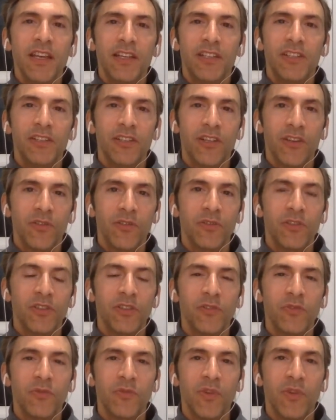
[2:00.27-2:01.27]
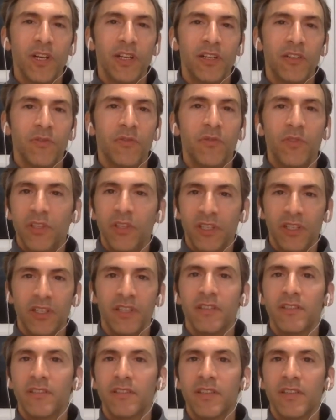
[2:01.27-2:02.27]
You want,
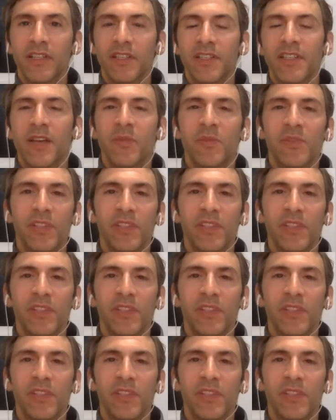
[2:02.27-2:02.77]
or example